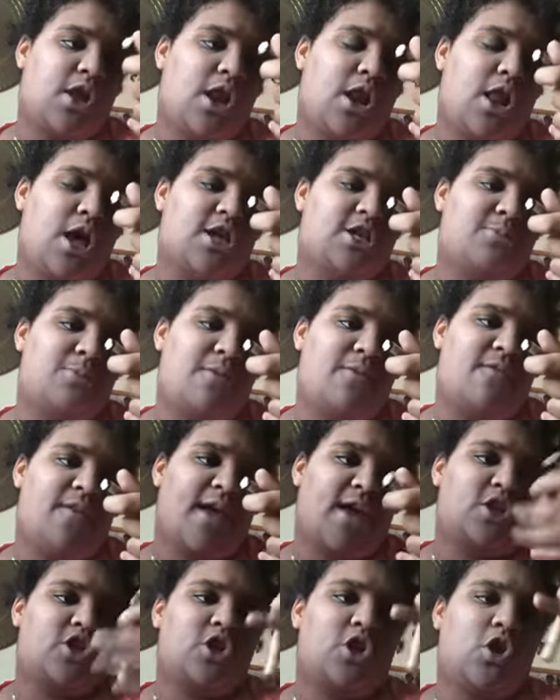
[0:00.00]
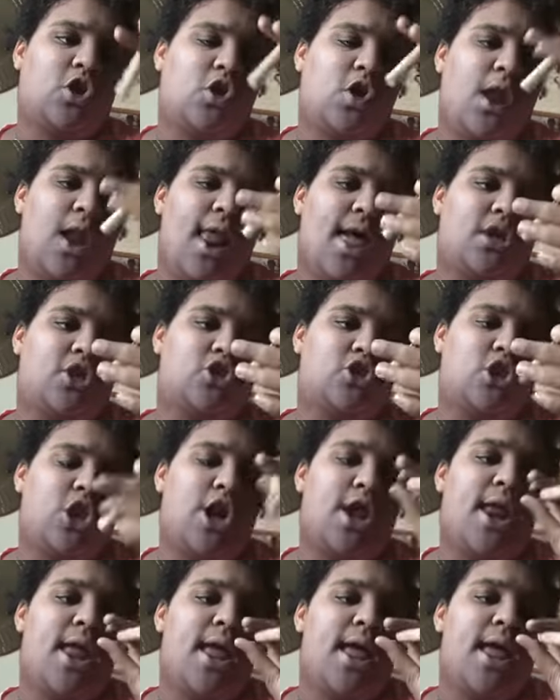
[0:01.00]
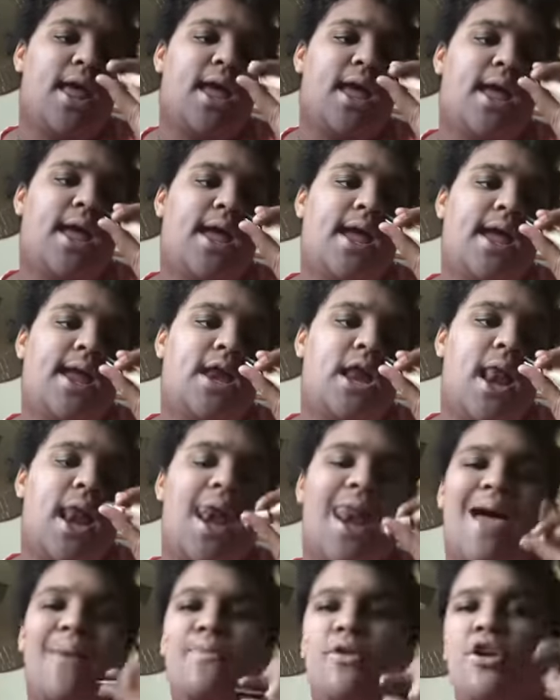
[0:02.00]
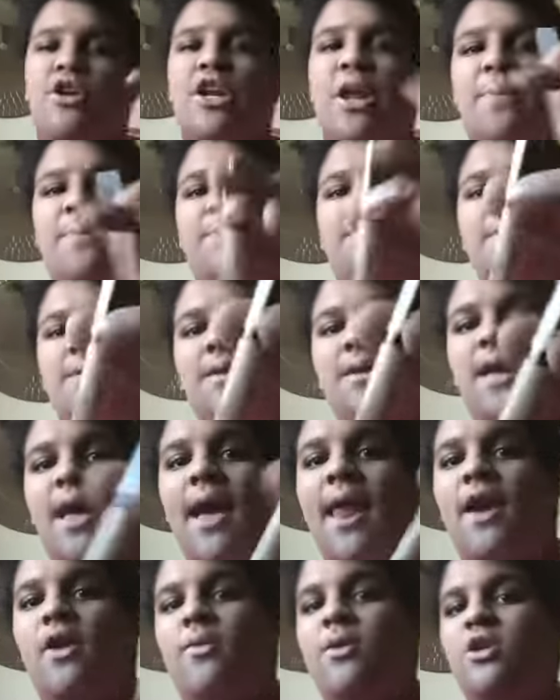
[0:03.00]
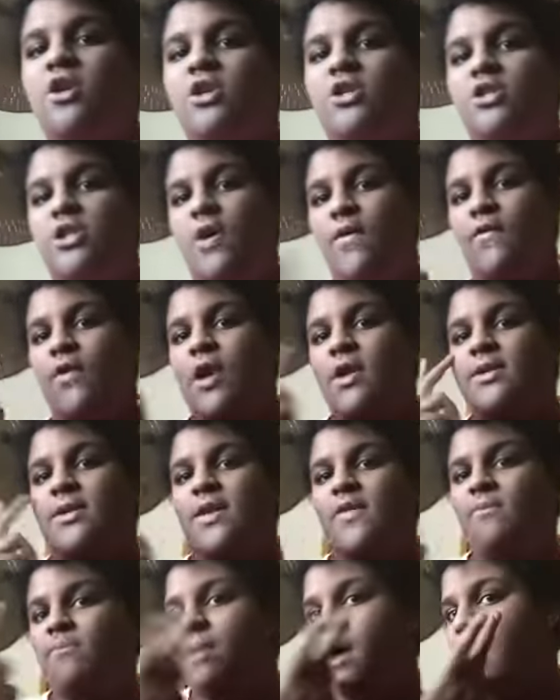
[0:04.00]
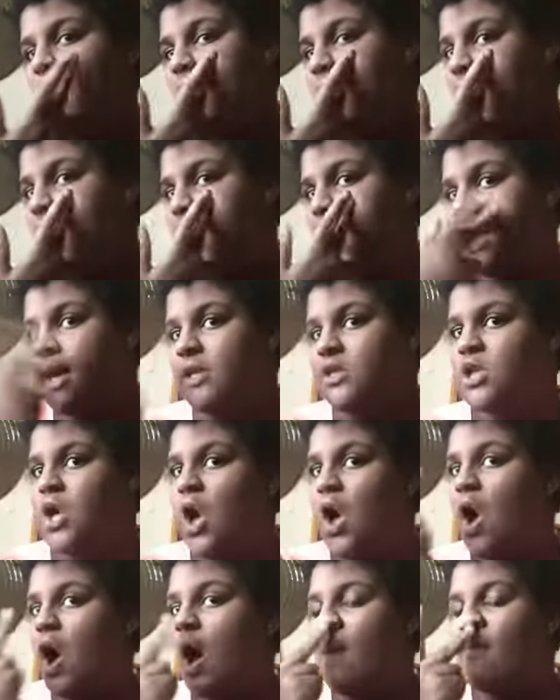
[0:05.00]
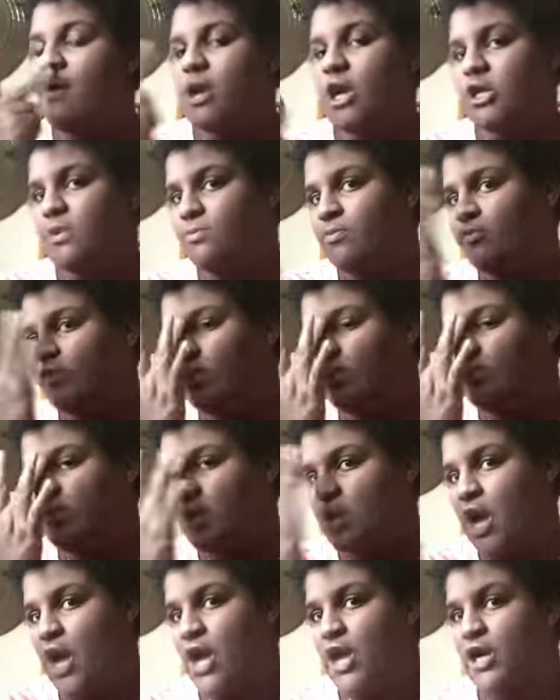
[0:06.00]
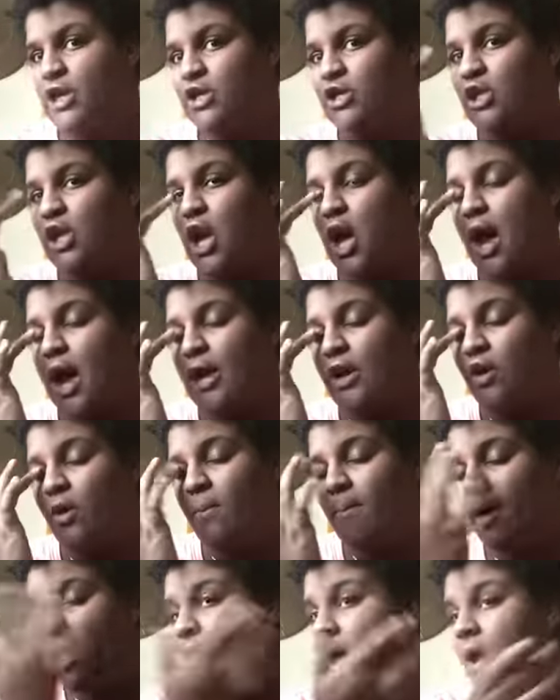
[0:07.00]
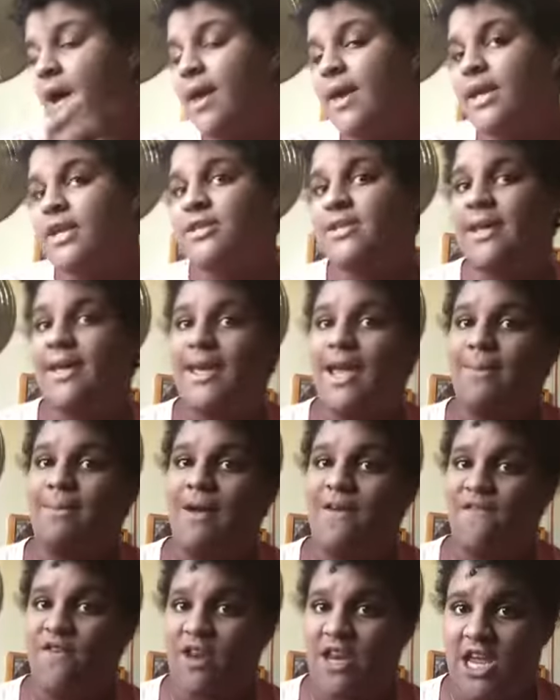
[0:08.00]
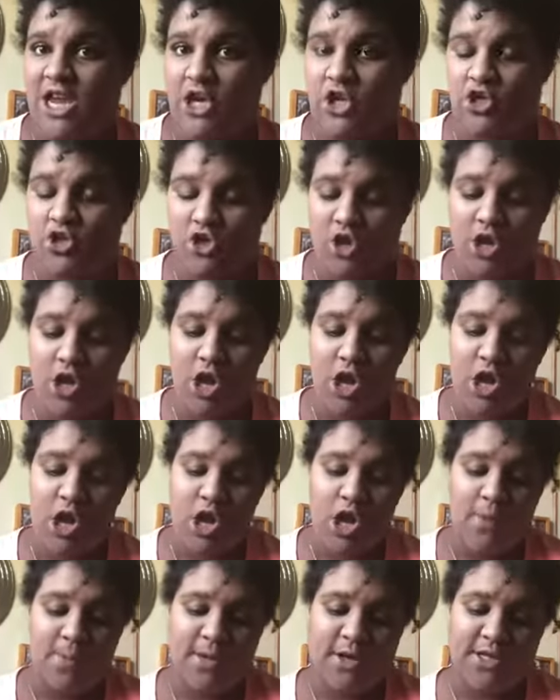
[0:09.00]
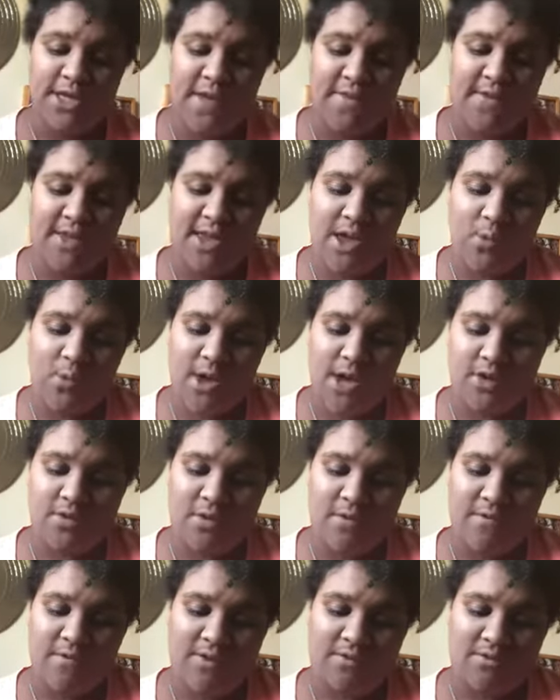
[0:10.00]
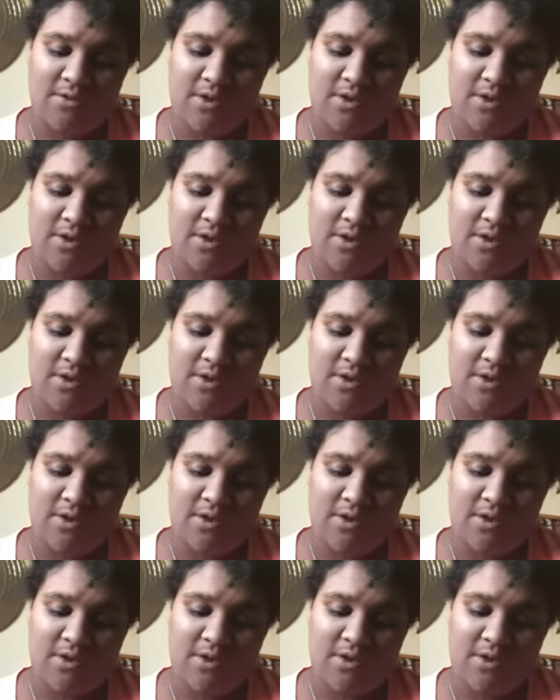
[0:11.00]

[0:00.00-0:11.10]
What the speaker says: Last Perfection collection in Lemon. I'm going to be using it for underneath my eyes, on my nose, and bridge of my nose, and on my eyes to keep my foundation on, because I think it works with